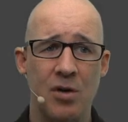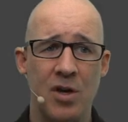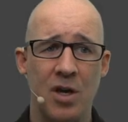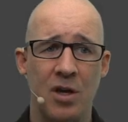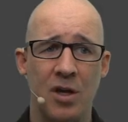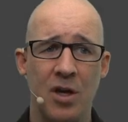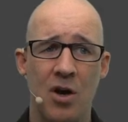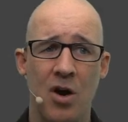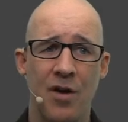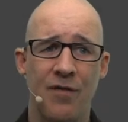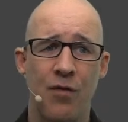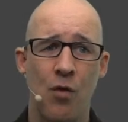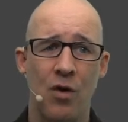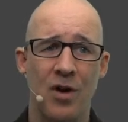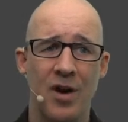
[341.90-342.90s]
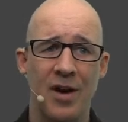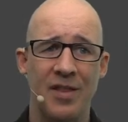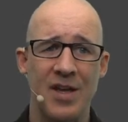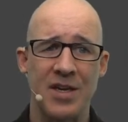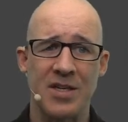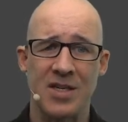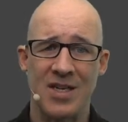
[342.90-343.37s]
can click on for
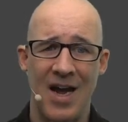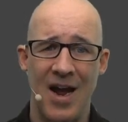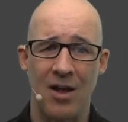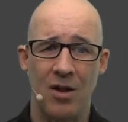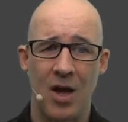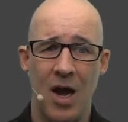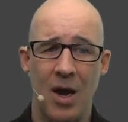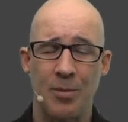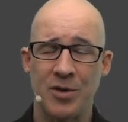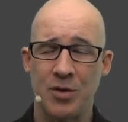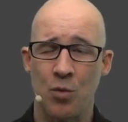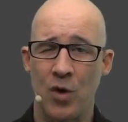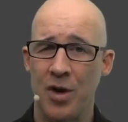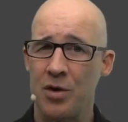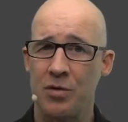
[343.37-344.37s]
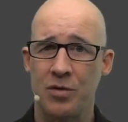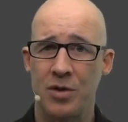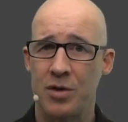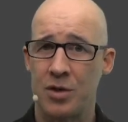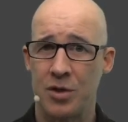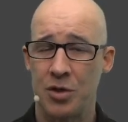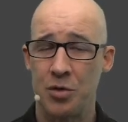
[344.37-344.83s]
the style option where you
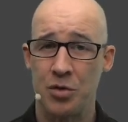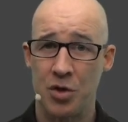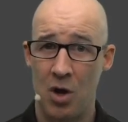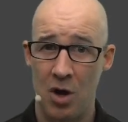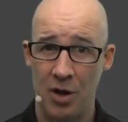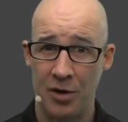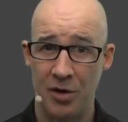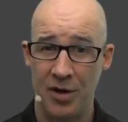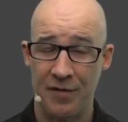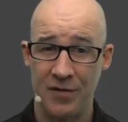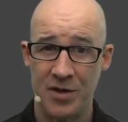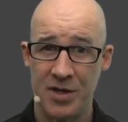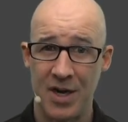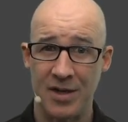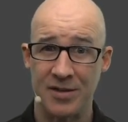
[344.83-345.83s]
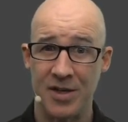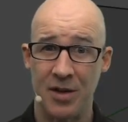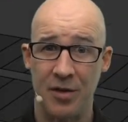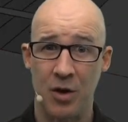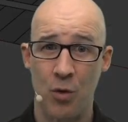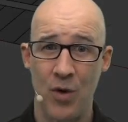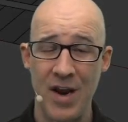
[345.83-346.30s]
choose all your different styles. Now
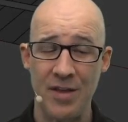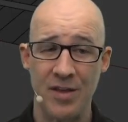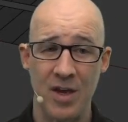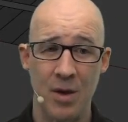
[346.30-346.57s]
the great thing